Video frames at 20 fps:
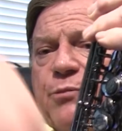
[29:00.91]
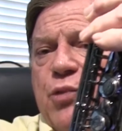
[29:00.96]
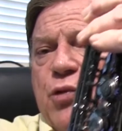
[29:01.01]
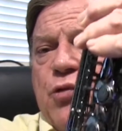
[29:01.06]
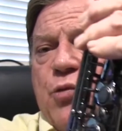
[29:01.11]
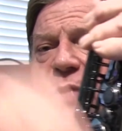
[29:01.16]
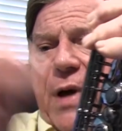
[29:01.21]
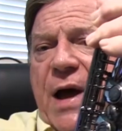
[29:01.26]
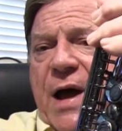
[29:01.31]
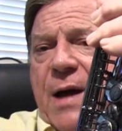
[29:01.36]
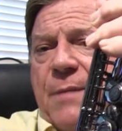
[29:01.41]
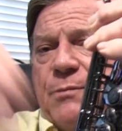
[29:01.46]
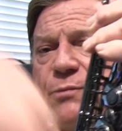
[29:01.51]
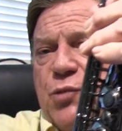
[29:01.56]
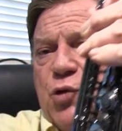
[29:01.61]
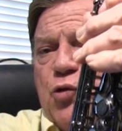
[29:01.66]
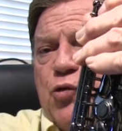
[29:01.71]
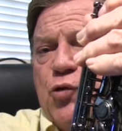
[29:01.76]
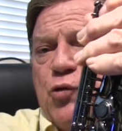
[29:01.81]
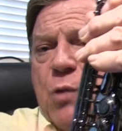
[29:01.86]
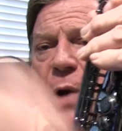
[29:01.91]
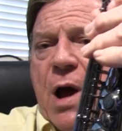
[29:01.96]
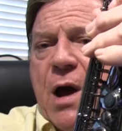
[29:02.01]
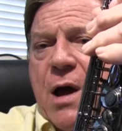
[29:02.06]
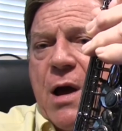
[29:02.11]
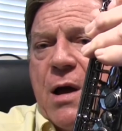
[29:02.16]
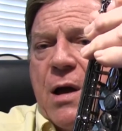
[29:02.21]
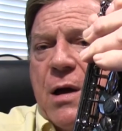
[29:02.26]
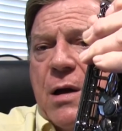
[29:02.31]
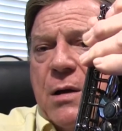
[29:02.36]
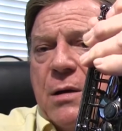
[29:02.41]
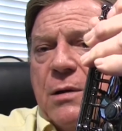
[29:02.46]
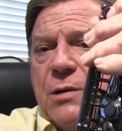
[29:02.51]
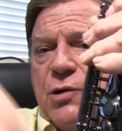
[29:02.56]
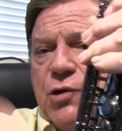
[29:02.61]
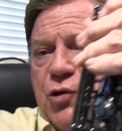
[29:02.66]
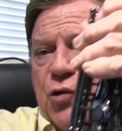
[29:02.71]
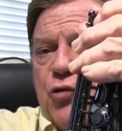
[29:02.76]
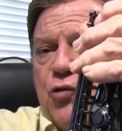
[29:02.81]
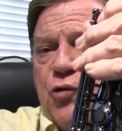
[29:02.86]
boo-bop, doo-wah,
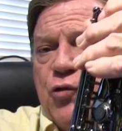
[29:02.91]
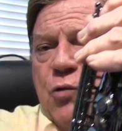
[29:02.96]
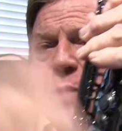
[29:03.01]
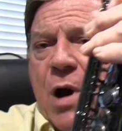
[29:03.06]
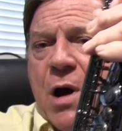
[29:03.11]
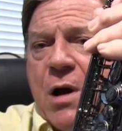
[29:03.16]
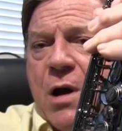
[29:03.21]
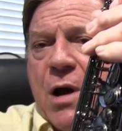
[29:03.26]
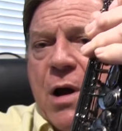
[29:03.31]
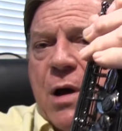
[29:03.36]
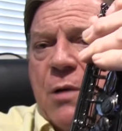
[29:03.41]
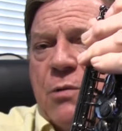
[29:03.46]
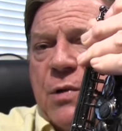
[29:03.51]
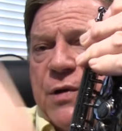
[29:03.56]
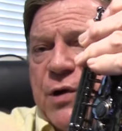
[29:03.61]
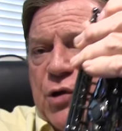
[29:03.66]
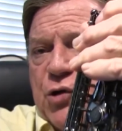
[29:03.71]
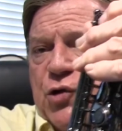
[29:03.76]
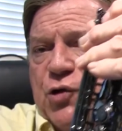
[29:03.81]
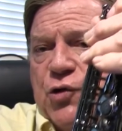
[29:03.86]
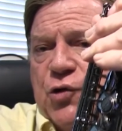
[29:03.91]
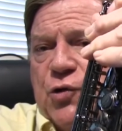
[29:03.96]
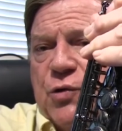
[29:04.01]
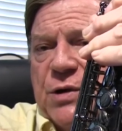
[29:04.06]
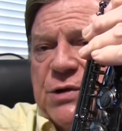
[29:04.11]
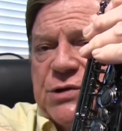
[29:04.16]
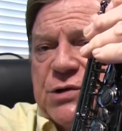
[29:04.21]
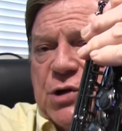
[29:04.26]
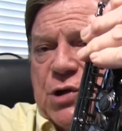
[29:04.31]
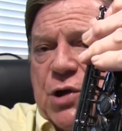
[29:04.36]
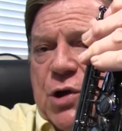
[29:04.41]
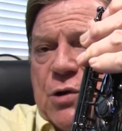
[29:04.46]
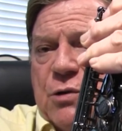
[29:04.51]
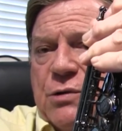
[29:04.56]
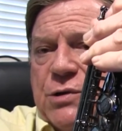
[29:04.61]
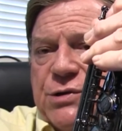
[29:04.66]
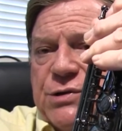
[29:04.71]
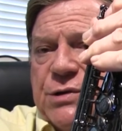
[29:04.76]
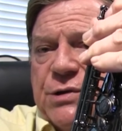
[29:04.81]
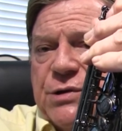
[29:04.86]
doo-wah, where the do is
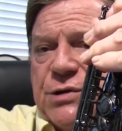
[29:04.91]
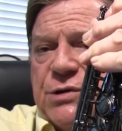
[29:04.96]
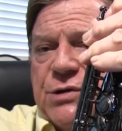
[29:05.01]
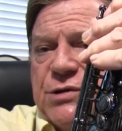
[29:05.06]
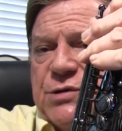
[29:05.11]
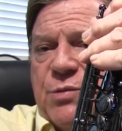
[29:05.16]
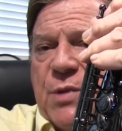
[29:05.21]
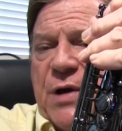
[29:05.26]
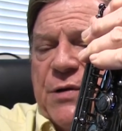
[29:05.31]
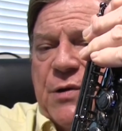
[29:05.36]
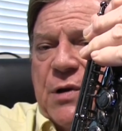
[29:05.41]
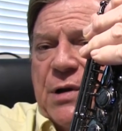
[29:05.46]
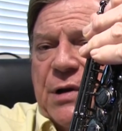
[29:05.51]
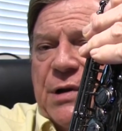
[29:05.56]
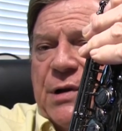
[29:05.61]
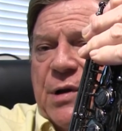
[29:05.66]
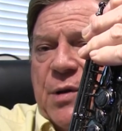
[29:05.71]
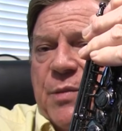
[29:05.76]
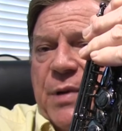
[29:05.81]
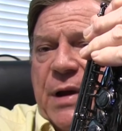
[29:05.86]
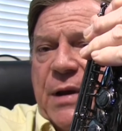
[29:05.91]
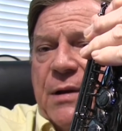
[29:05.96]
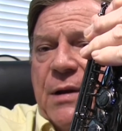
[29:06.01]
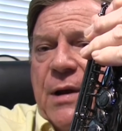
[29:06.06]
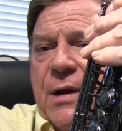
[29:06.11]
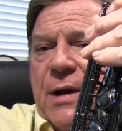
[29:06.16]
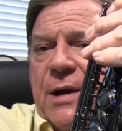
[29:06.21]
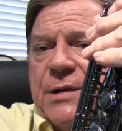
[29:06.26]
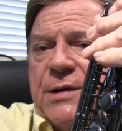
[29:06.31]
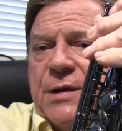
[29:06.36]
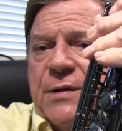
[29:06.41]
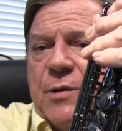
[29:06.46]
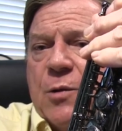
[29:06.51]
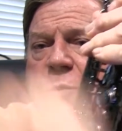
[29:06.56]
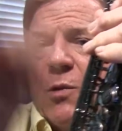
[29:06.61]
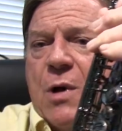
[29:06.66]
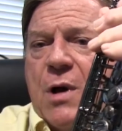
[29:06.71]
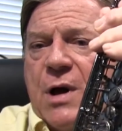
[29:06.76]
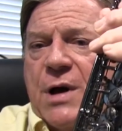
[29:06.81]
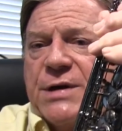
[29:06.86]
closed and smothered a little bit, and then the
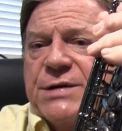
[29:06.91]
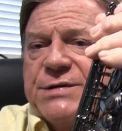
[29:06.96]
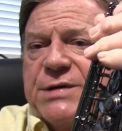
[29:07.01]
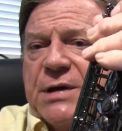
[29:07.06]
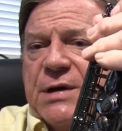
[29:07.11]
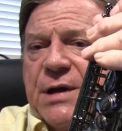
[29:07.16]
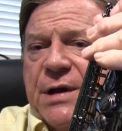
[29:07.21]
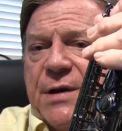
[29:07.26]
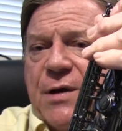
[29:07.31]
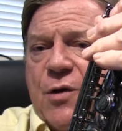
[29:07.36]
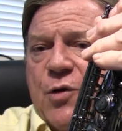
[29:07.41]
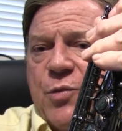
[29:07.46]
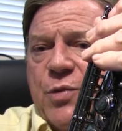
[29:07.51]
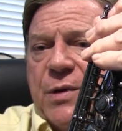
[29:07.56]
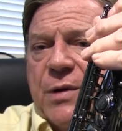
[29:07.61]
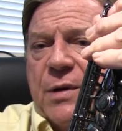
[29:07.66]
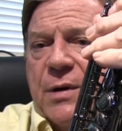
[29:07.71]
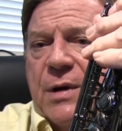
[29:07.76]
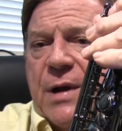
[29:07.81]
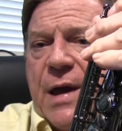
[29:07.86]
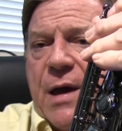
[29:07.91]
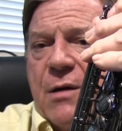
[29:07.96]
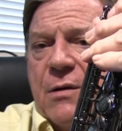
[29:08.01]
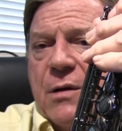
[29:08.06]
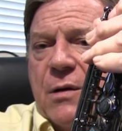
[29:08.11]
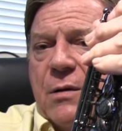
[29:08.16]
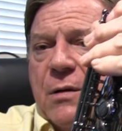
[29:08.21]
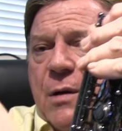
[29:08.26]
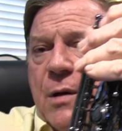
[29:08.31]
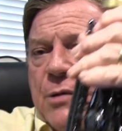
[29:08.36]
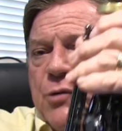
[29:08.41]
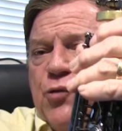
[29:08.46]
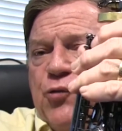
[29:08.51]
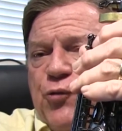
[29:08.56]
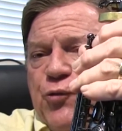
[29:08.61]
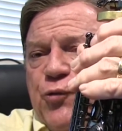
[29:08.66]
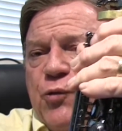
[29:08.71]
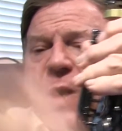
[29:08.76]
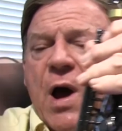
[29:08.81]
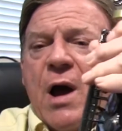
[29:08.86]
wah is suddenly open and louder.
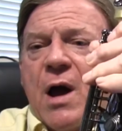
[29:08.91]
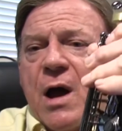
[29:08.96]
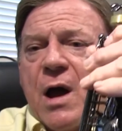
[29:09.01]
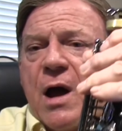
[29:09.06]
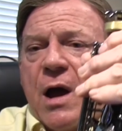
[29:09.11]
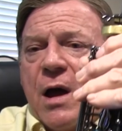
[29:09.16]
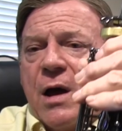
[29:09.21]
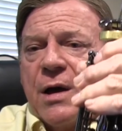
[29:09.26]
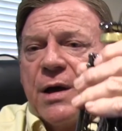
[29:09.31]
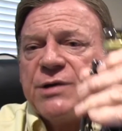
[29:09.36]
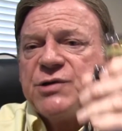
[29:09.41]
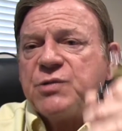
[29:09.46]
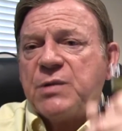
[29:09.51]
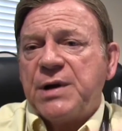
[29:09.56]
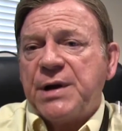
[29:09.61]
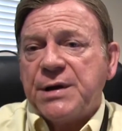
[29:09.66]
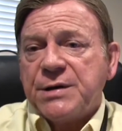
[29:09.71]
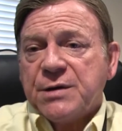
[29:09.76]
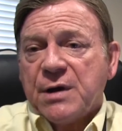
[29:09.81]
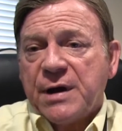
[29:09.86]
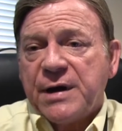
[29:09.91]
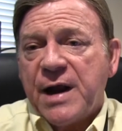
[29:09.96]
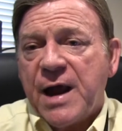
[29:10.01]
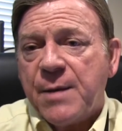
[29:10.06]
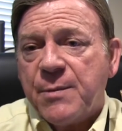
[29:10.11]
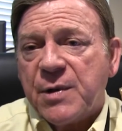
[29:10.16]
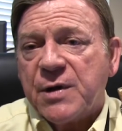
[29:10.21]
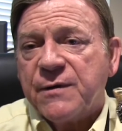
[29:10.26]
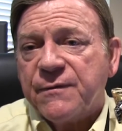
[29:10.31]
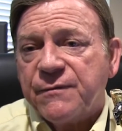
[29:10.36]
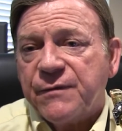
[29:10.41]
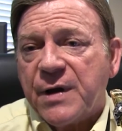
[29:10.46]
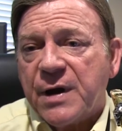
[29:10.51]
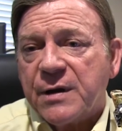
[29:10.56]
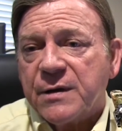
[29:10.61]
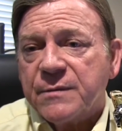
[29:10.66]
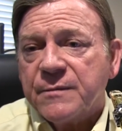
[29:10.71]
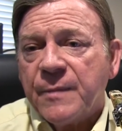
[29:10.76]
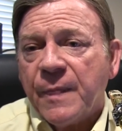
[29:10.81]
Doo-wah, it's really a dynamic effect.